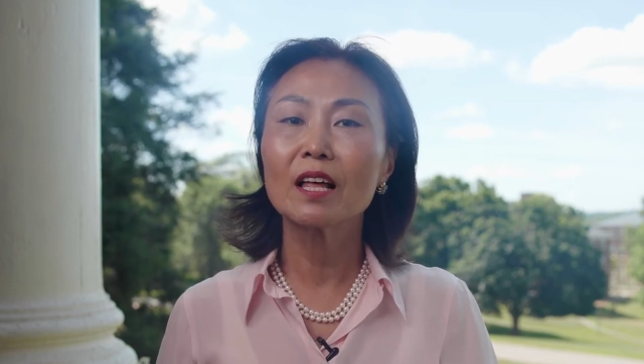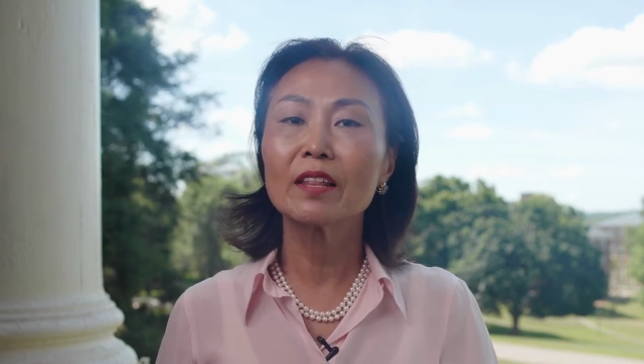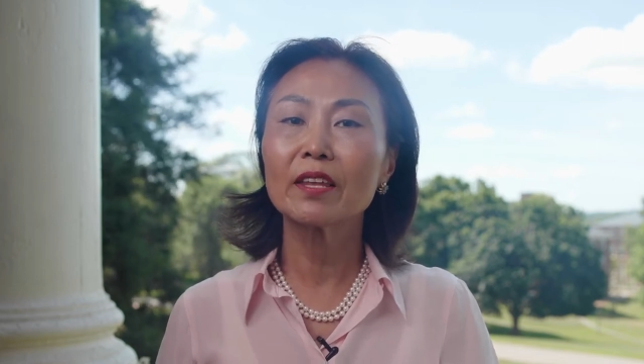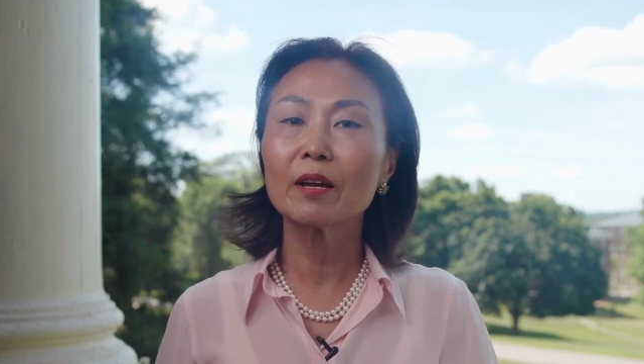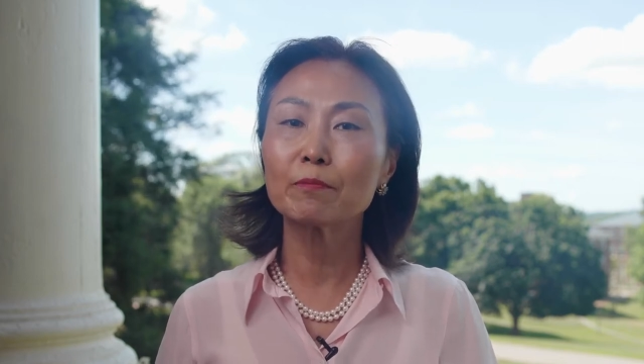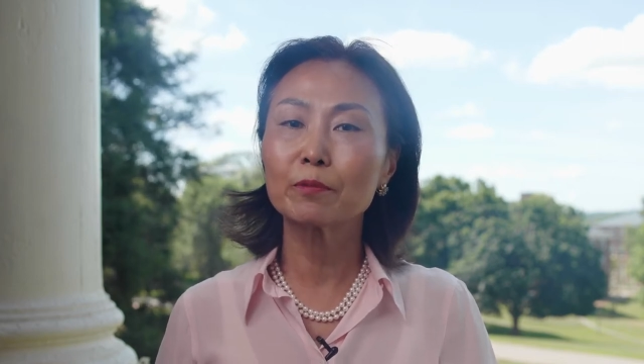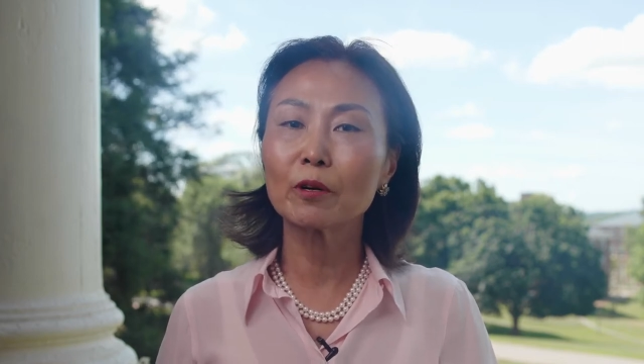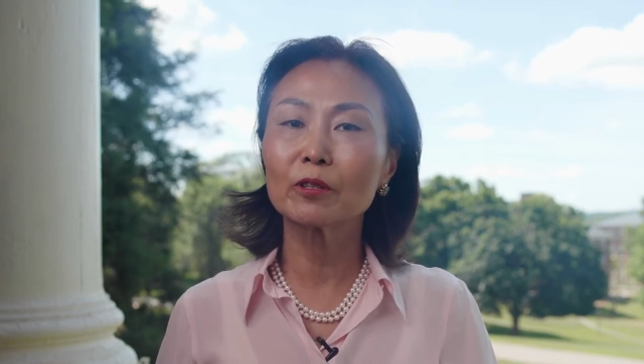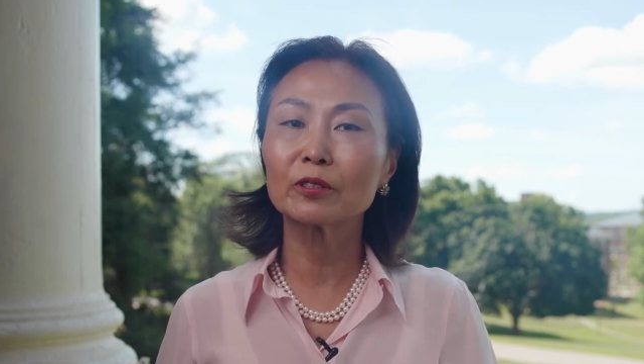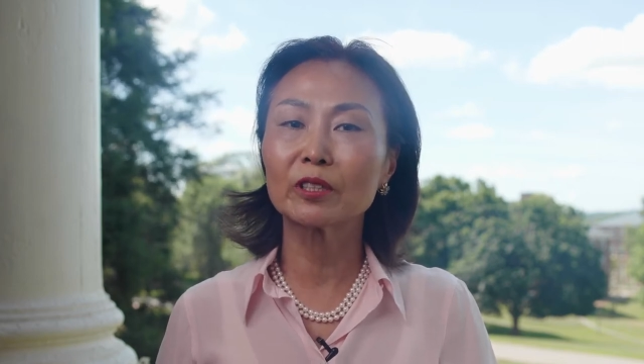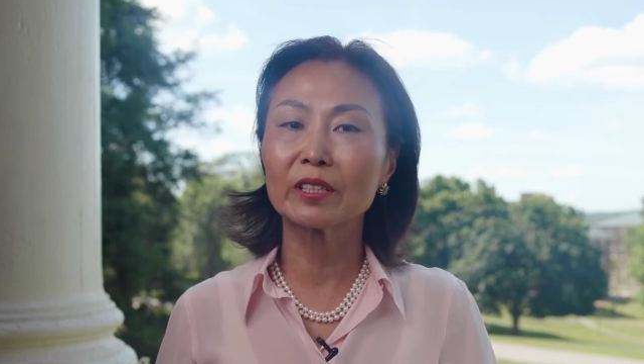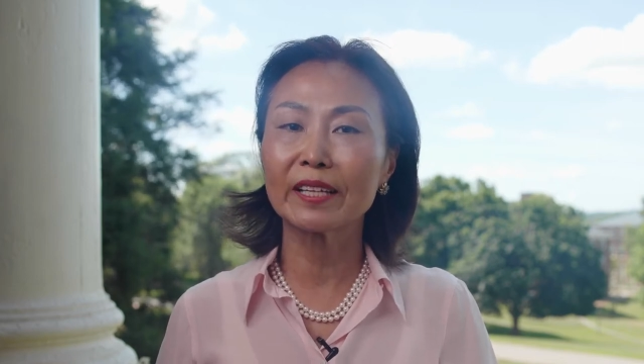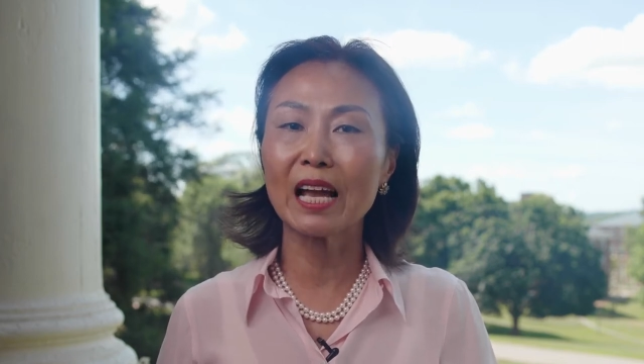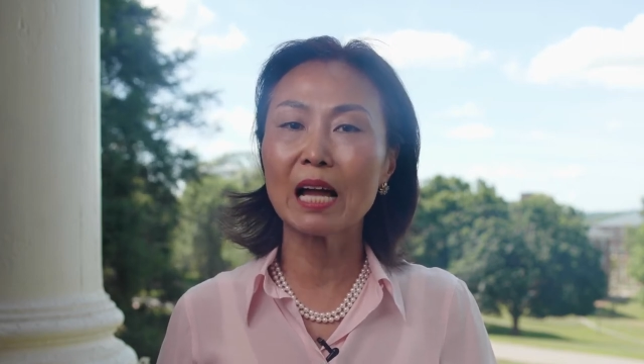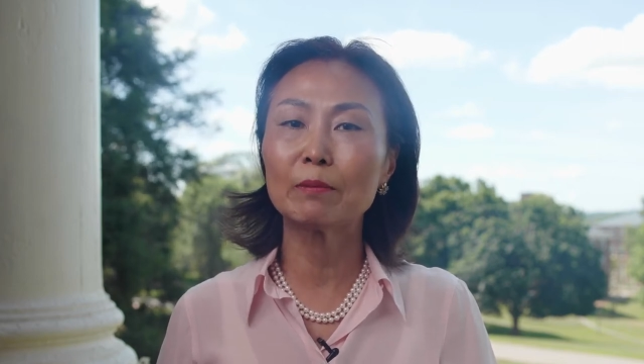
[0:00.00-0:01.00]
that broke
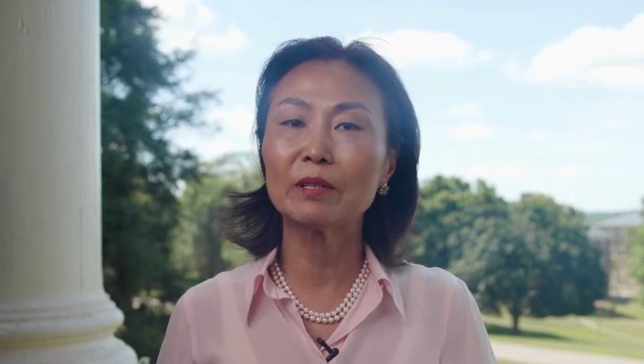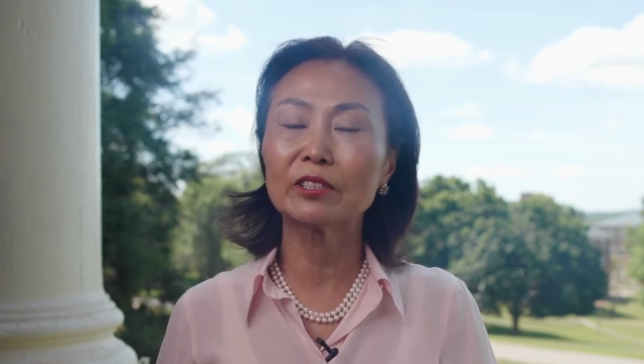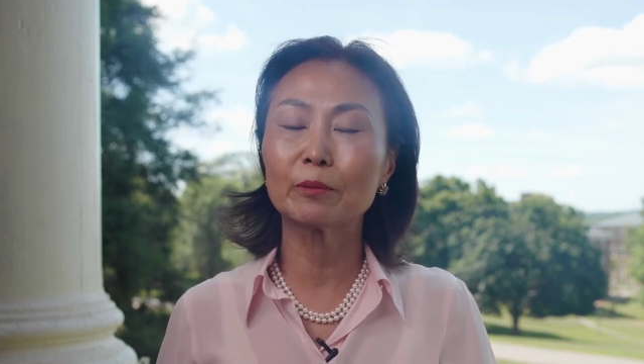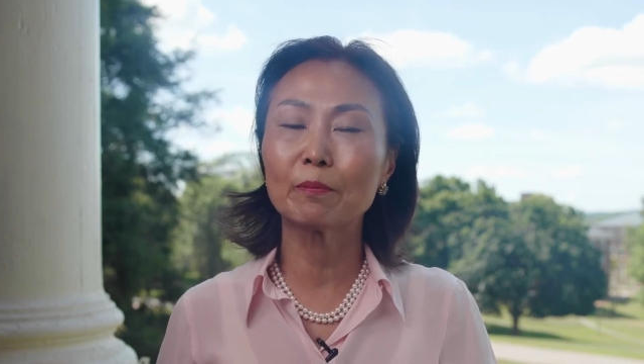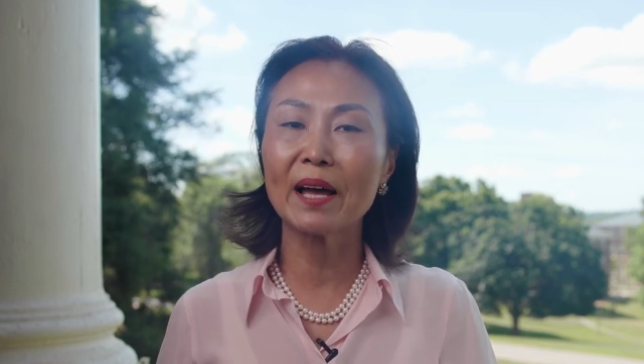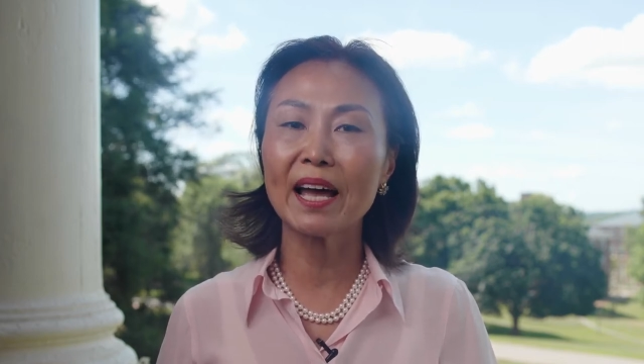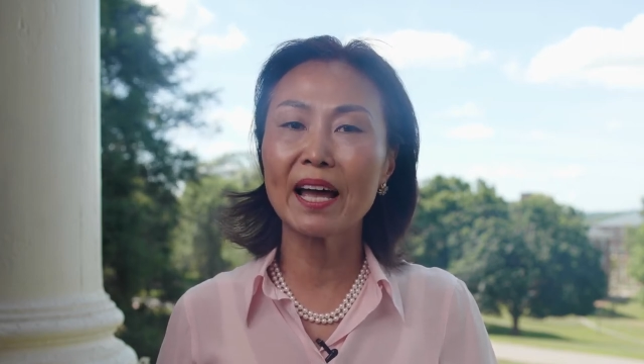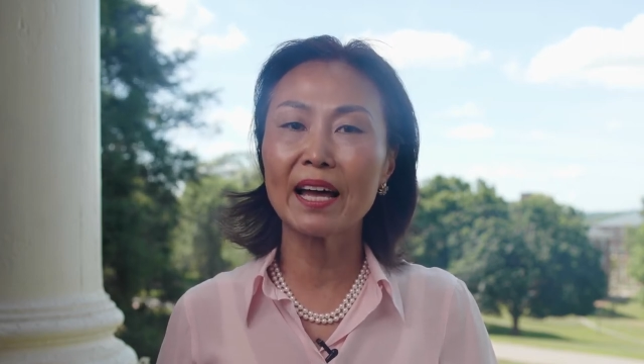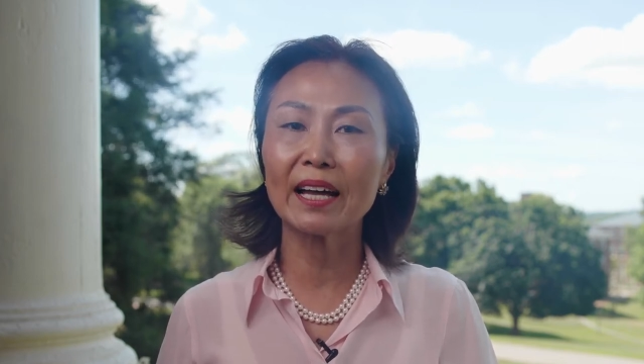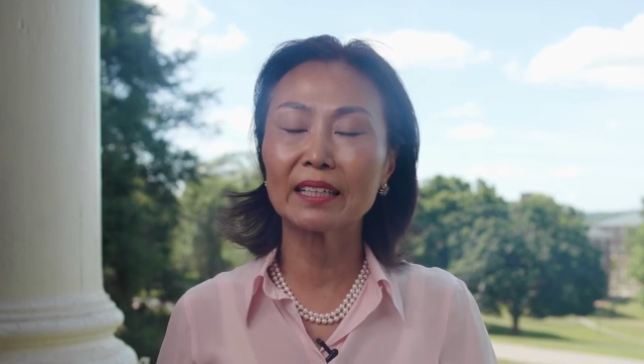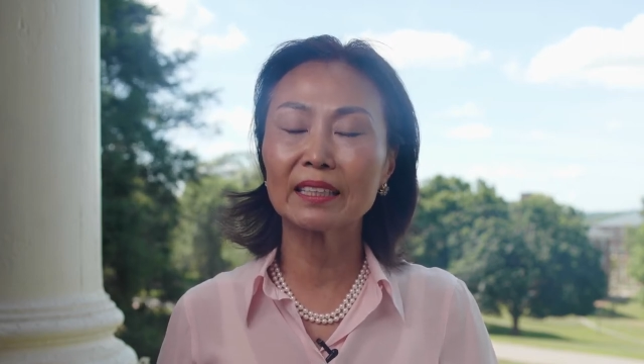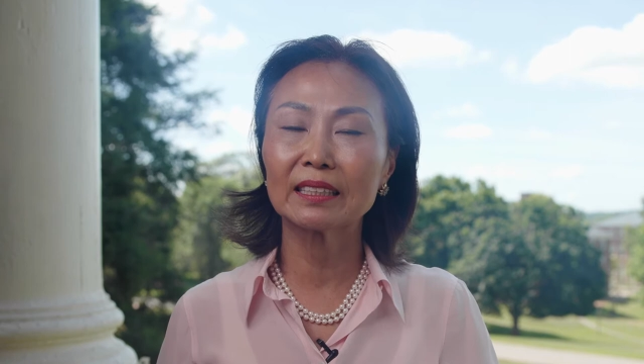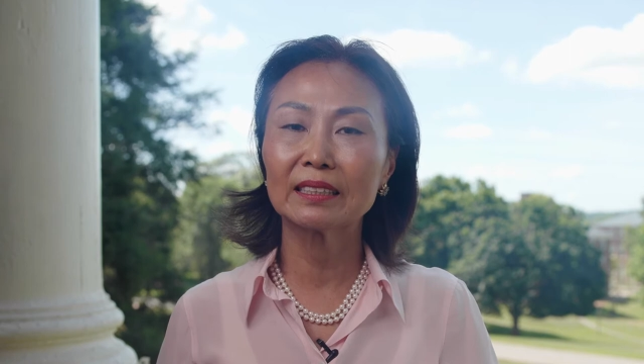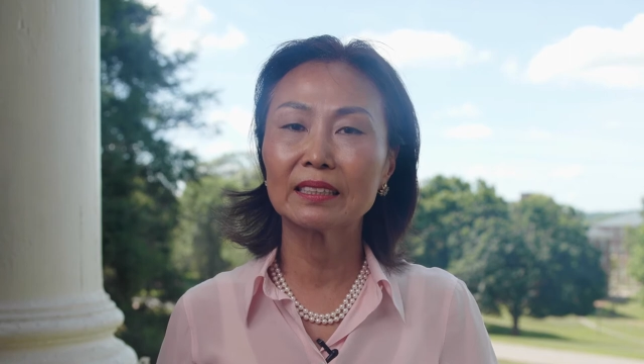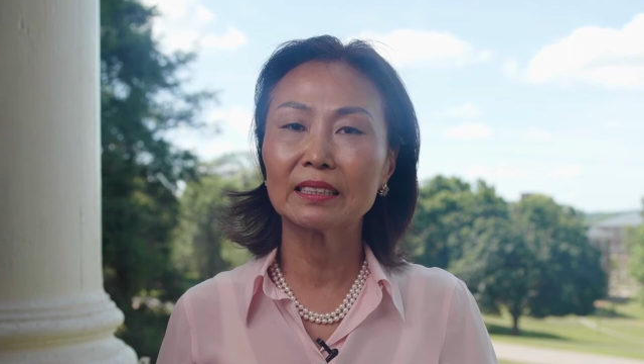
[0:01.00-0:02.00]
the camel's
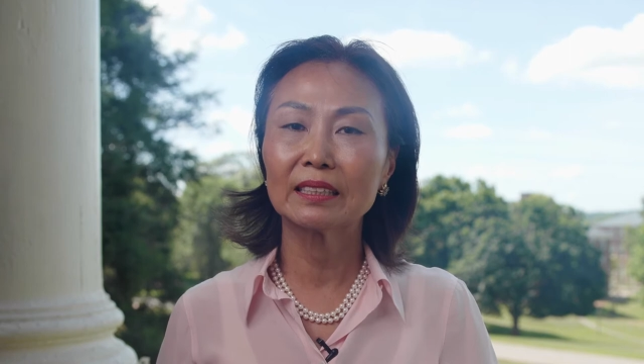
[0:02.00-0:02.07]
back,